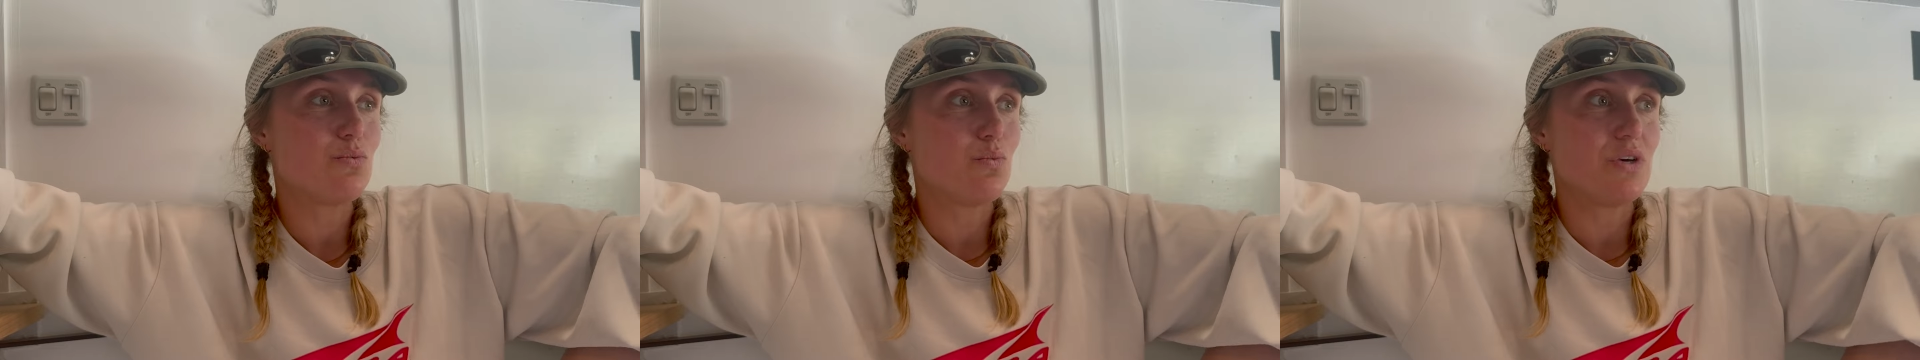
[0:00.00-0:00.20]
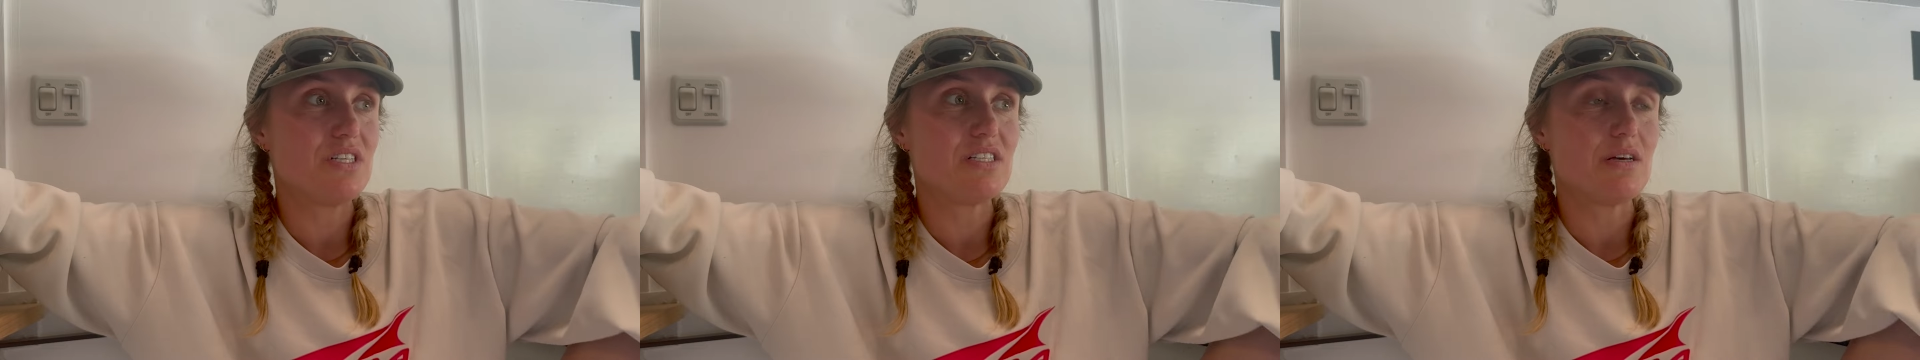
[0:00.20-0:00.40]

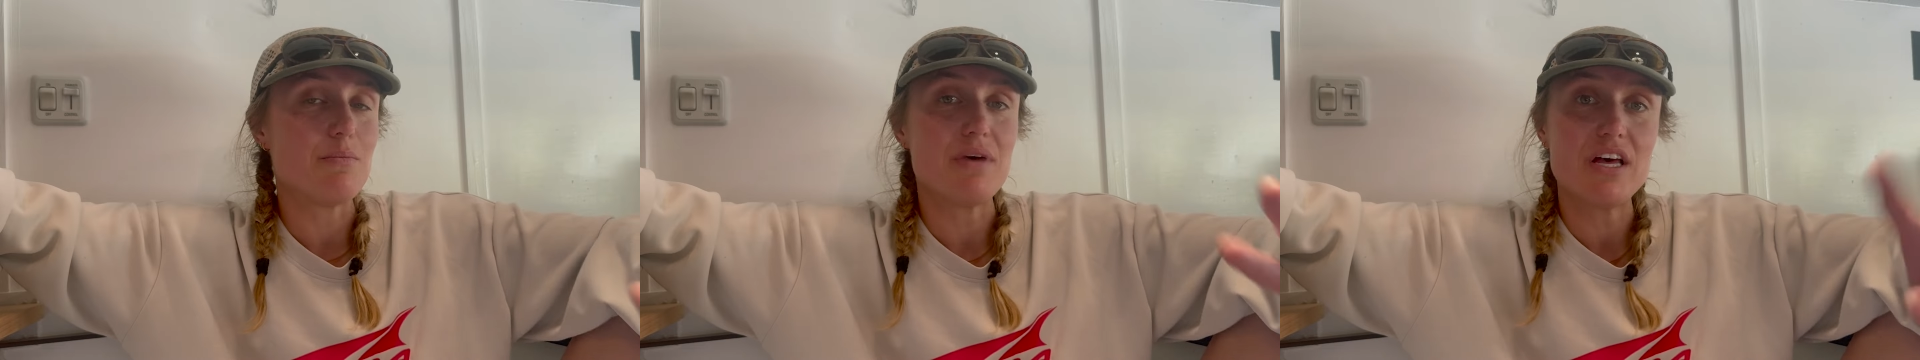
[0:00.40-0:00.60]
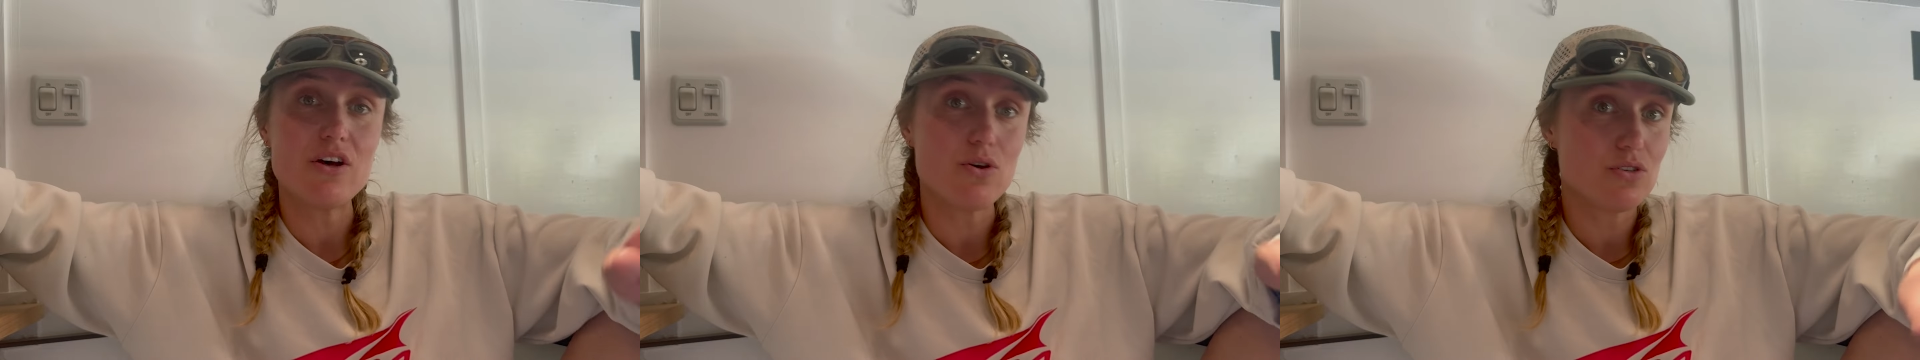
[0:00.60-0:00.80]
with some
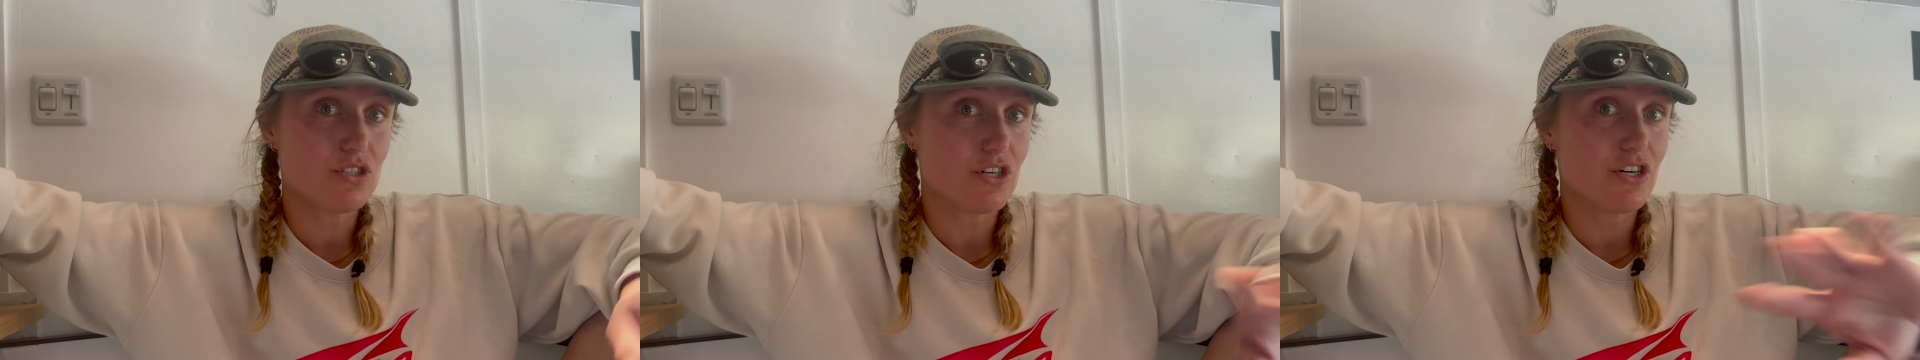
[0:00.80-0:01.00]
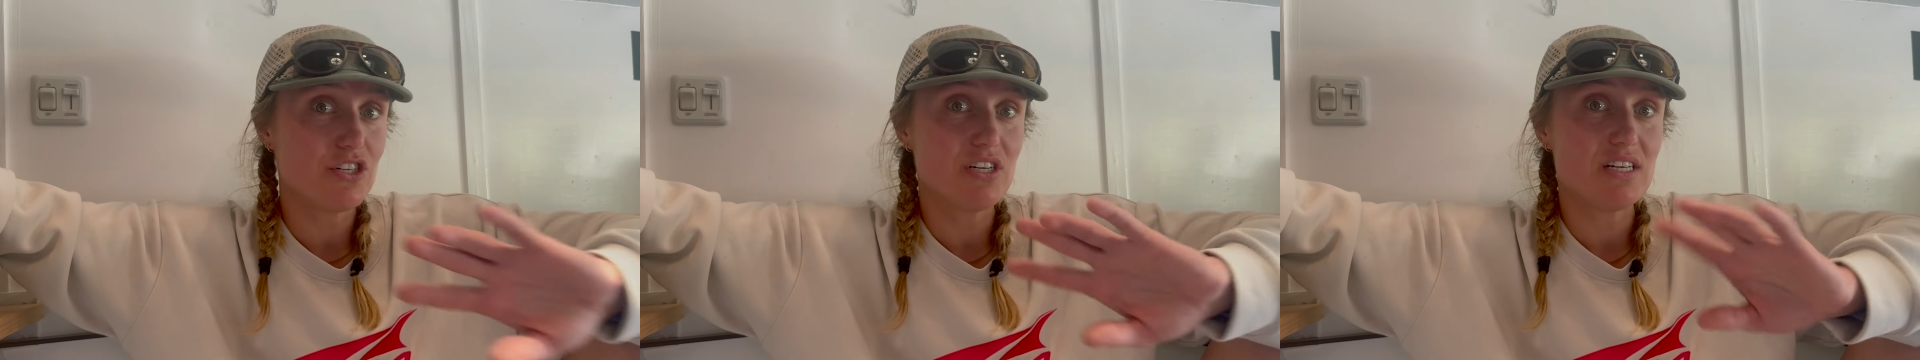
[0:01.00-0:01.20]
hill
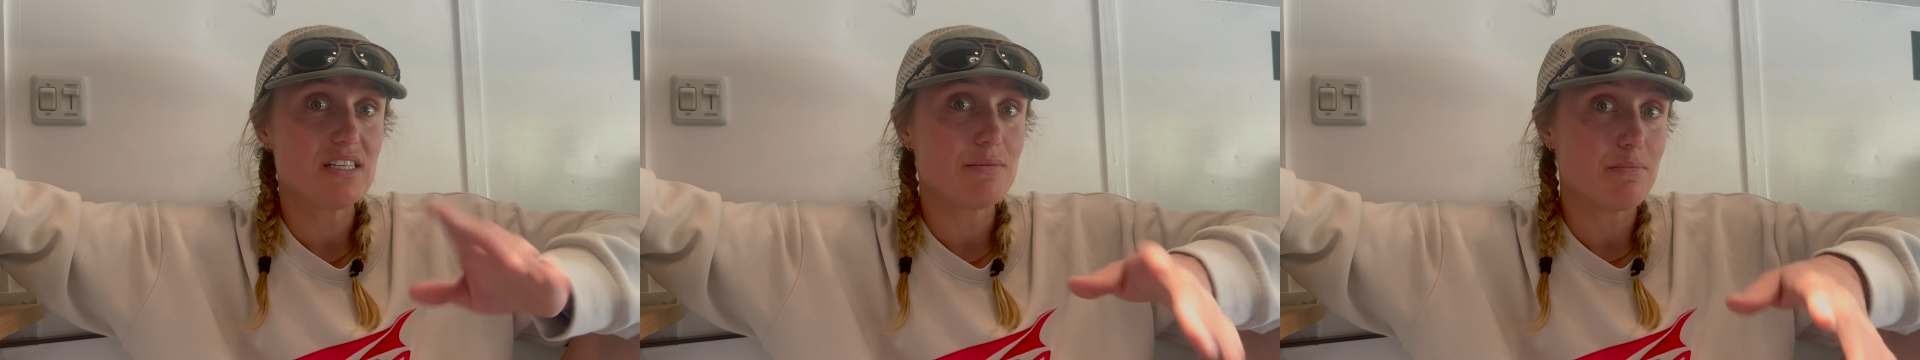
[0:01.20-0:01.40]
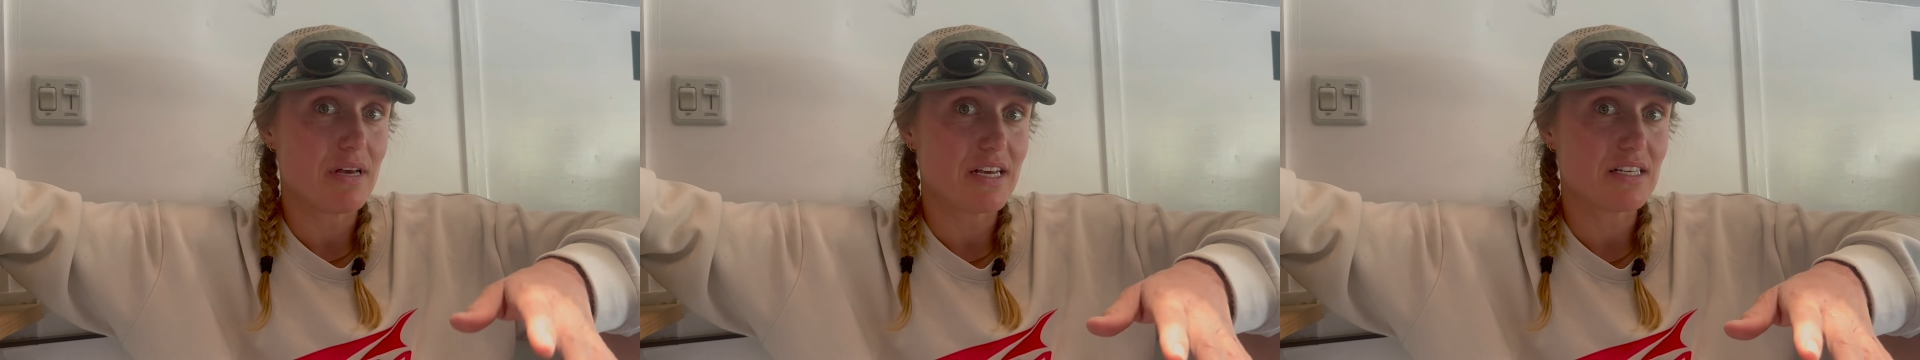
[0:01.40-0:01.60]

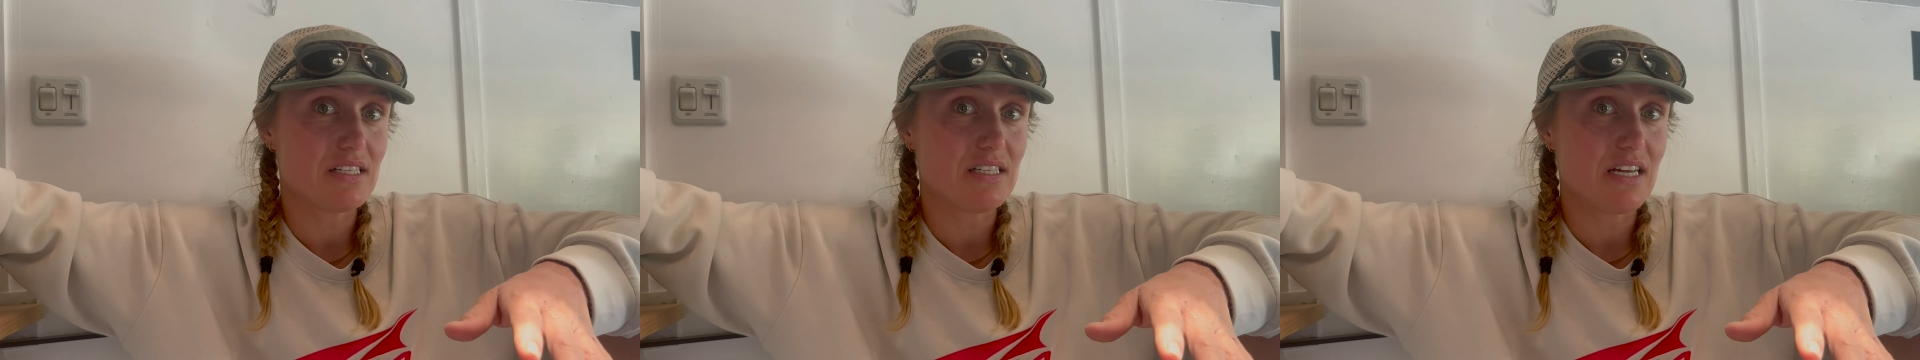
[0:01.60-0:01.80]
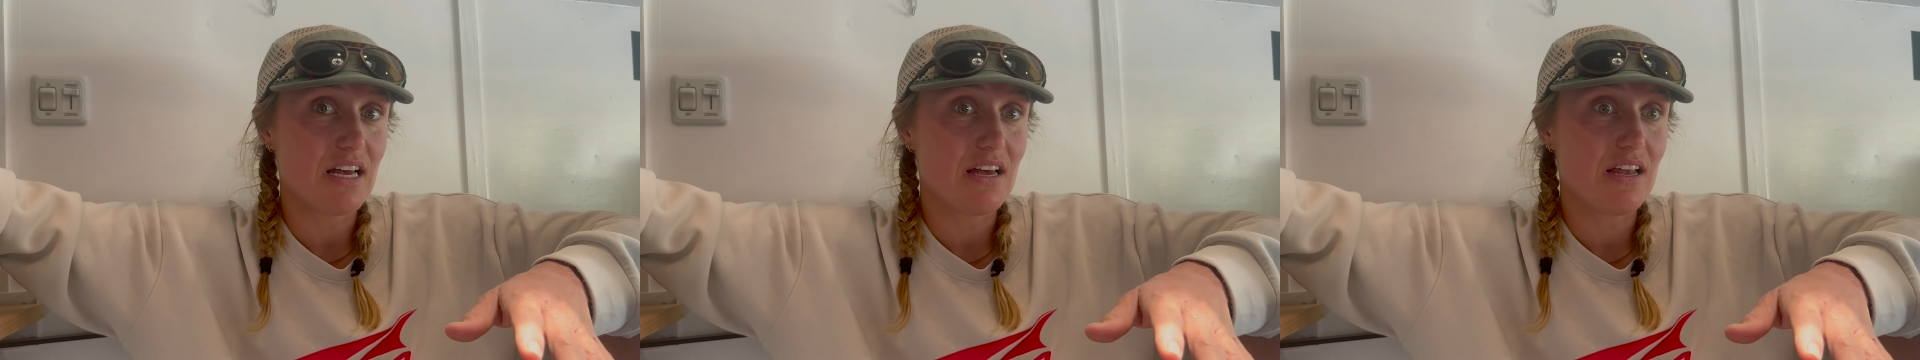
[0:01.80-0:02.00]
surges
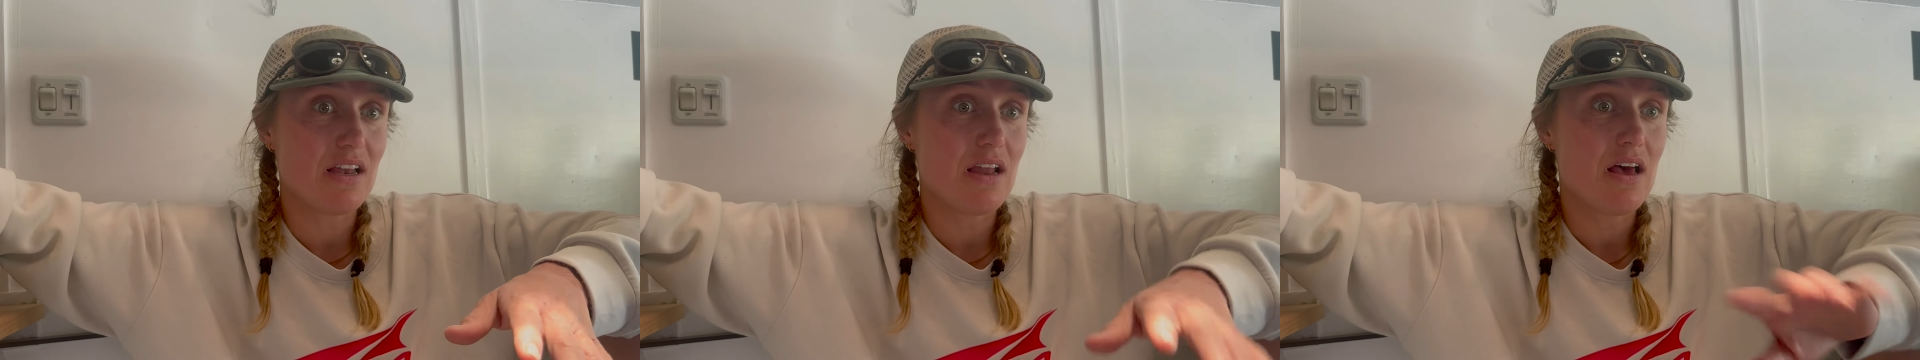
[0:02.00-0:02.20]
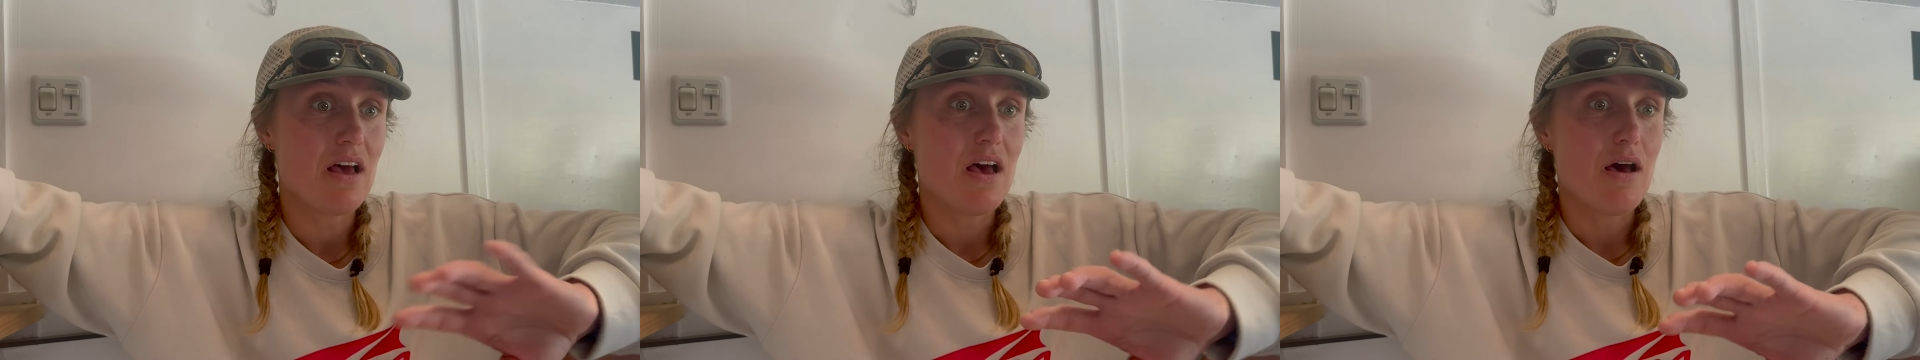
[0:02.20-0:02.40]
mixed in,